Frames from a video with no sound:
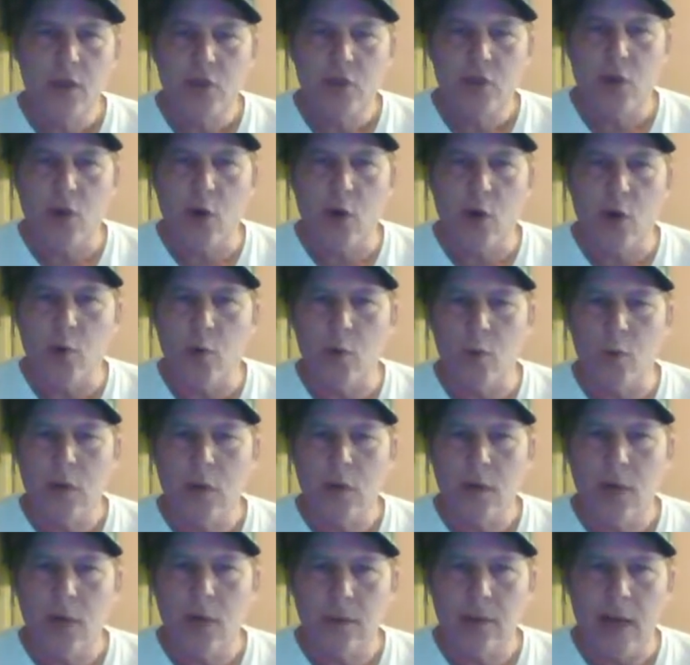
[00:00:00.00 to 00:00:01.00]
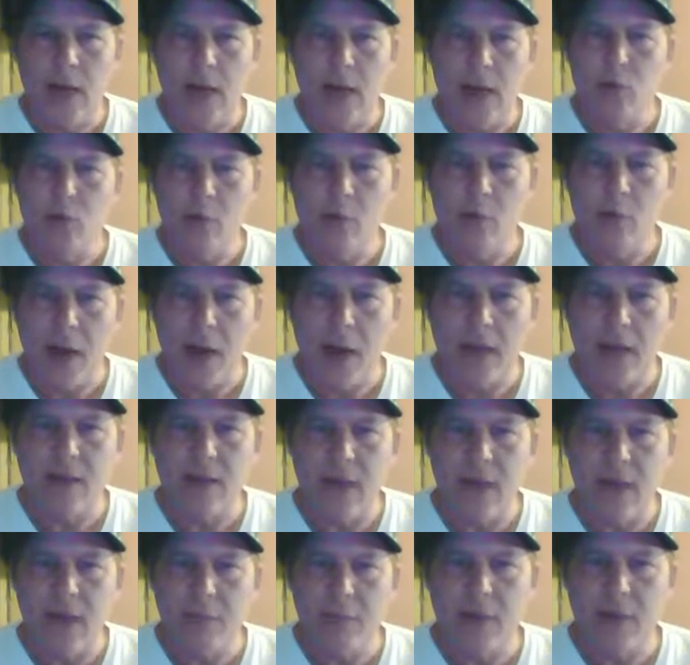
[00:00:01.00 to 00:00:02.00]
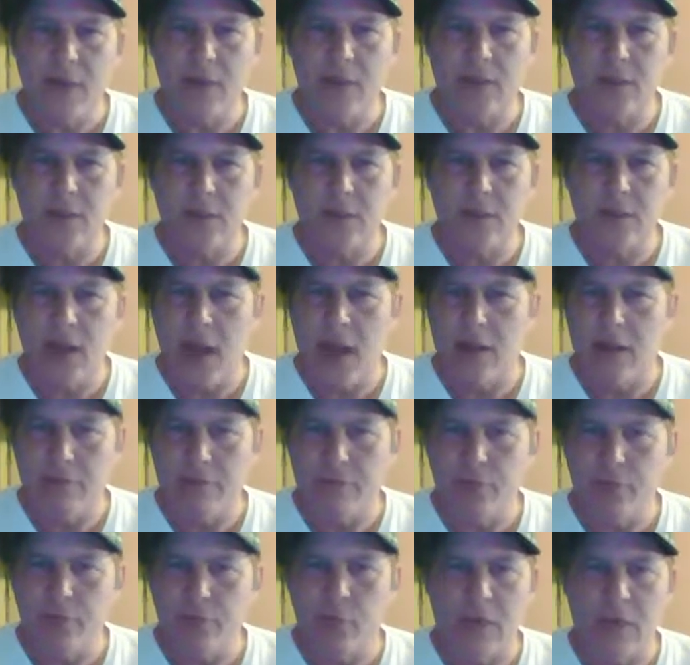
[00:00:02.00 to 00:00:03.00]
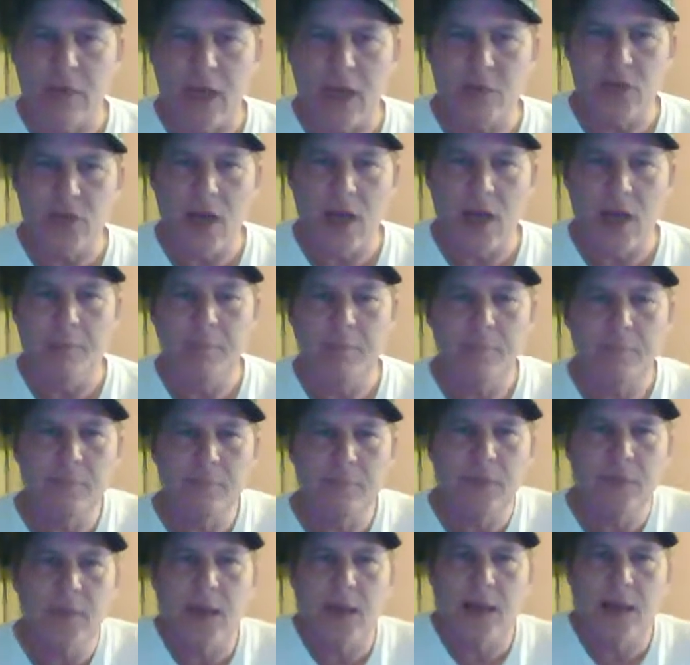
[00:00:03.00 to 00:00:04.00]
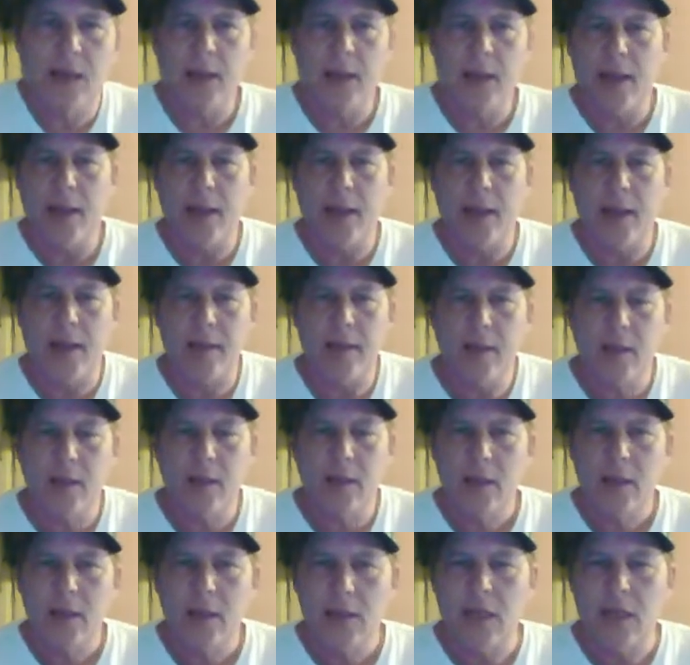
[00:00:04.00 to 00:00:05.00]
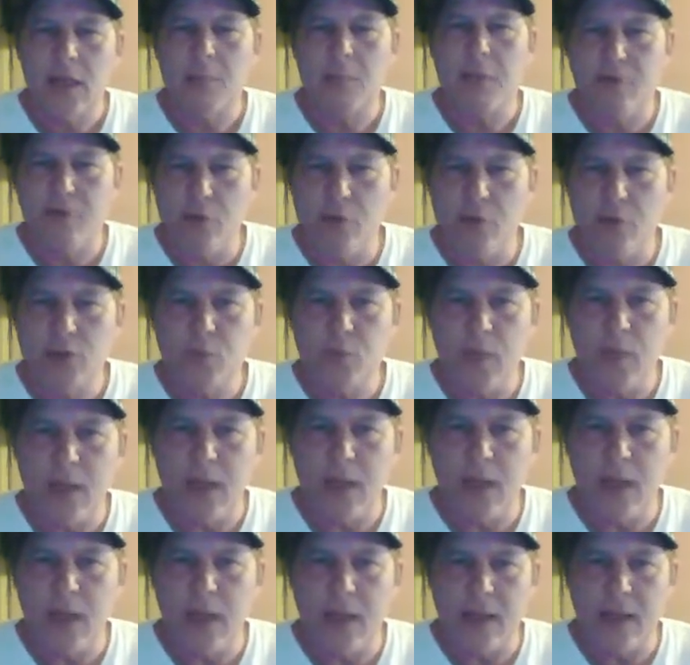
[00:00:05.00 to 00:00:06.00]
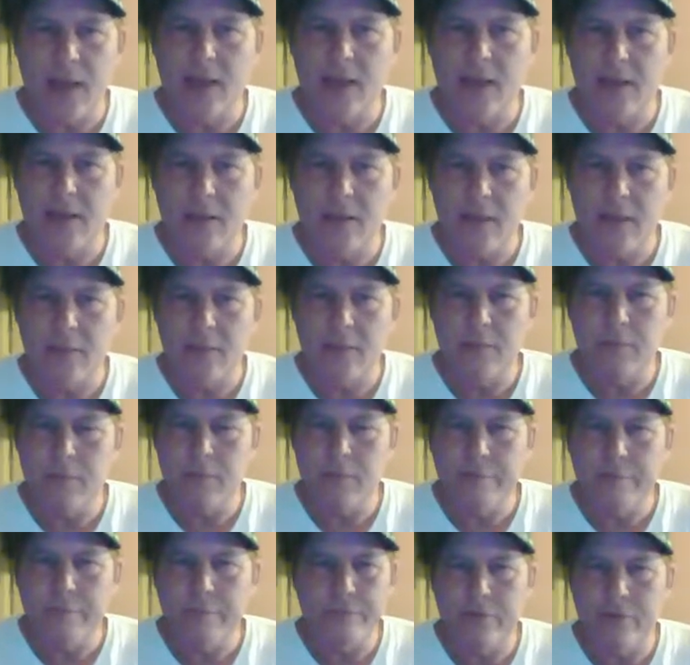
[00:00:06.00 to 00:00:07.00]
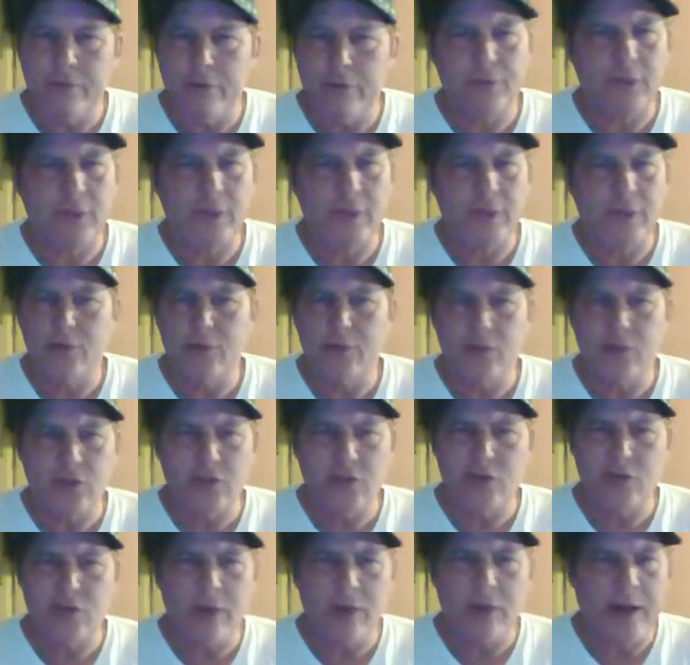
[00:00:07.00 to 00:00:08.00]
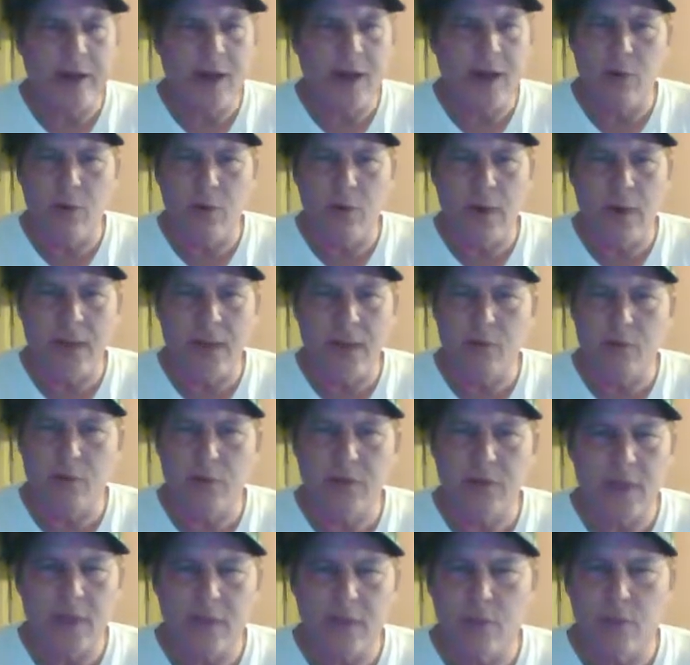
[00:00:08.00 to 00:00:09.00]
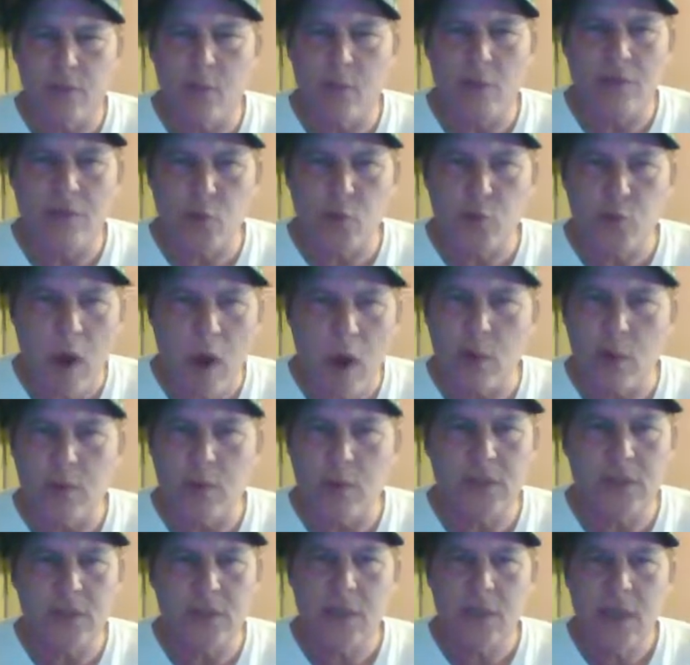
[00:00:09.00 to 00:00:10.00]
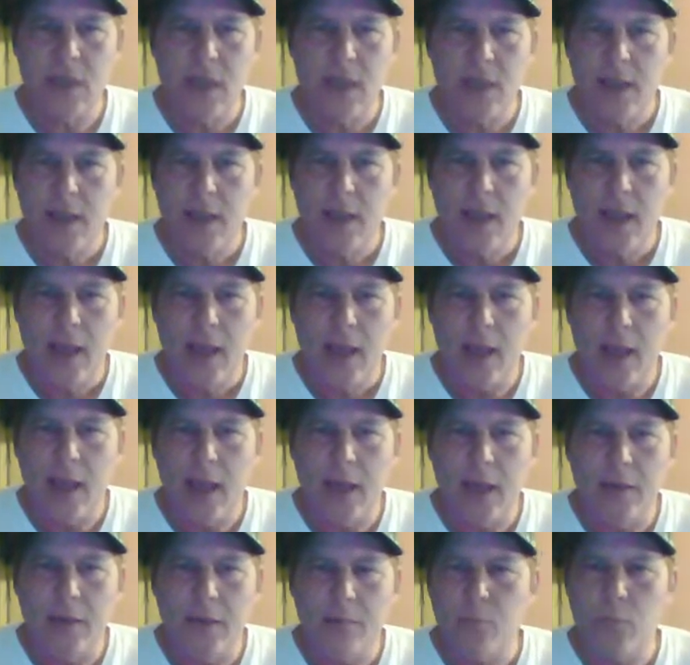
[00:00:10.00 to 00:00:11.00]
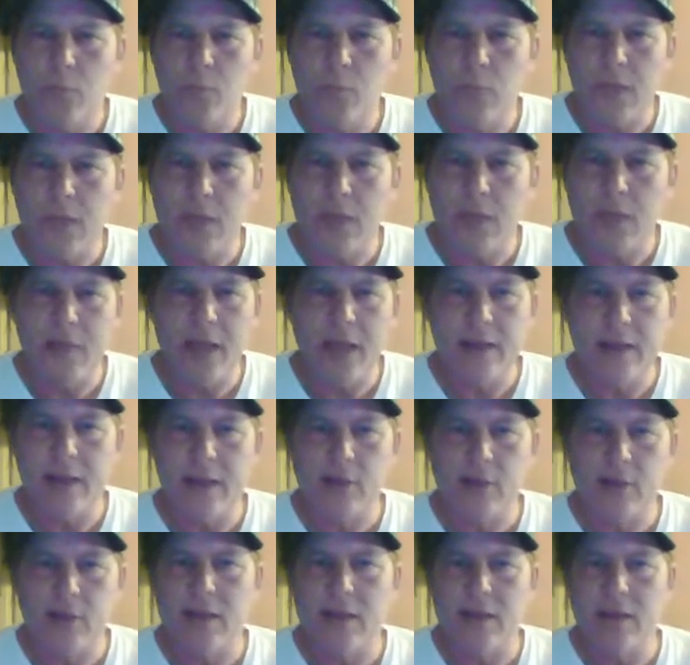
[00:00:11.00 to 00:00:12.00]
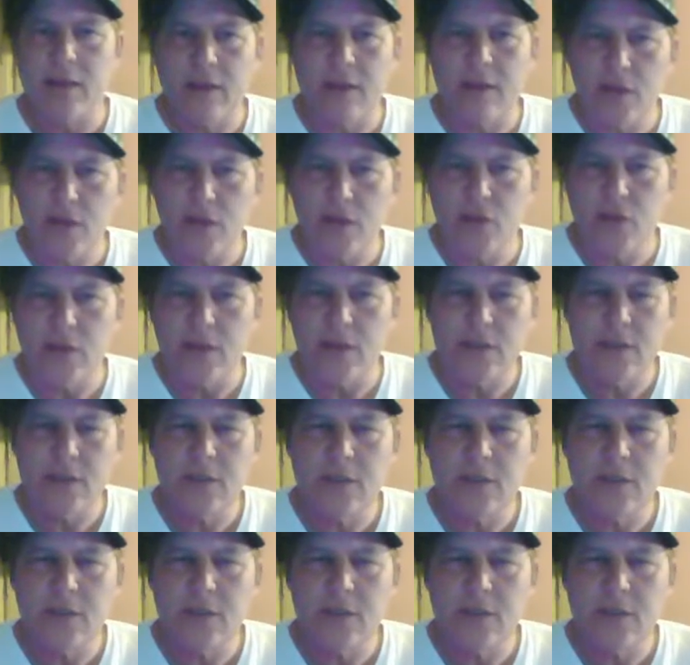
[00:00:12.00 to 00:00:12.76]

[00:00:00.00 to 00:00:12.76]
so I do it part time because I have a full time job, and like my first week, I did it roughly just to try it out. I think it was like a little over 2 hours, and with them taking out their deductions,